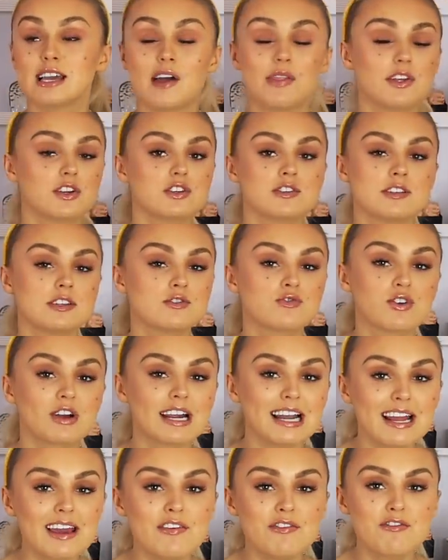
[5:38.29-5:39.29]
and they're just these
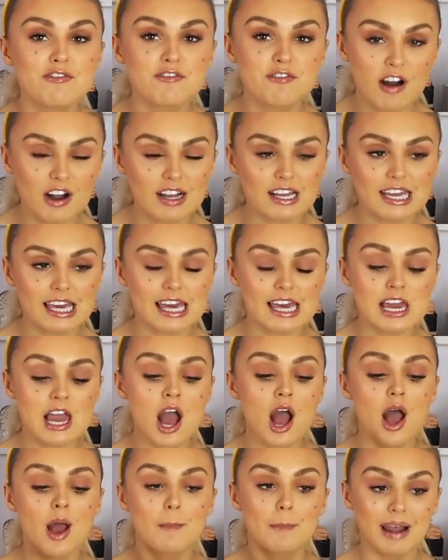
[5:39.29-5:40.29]
really funky
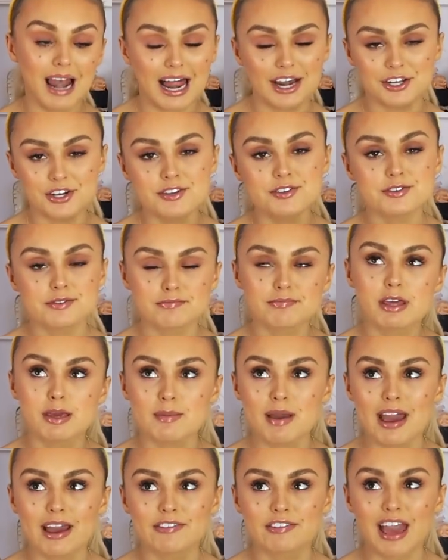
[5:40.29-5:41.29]
planners, you
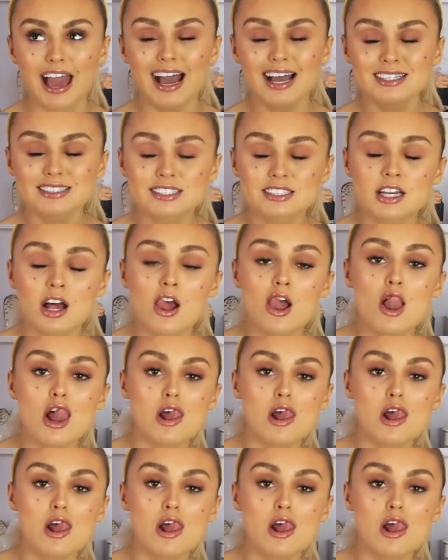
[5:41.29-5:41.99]
may have guessed,